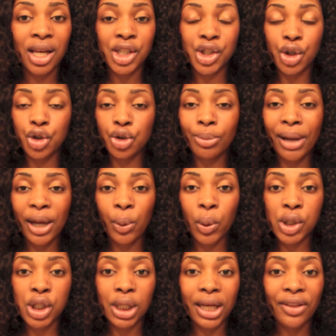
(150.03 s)
So you might
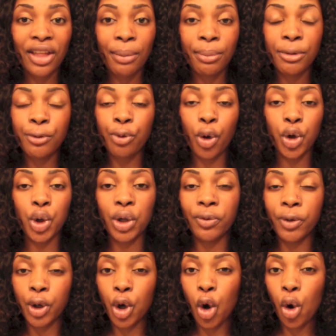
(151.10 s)
want to look at that before you
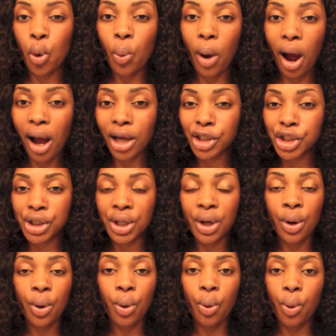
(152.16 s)
even cold wash
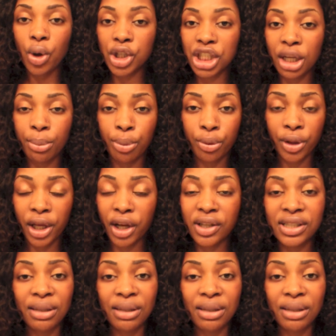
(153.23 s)
or shampoo the hair.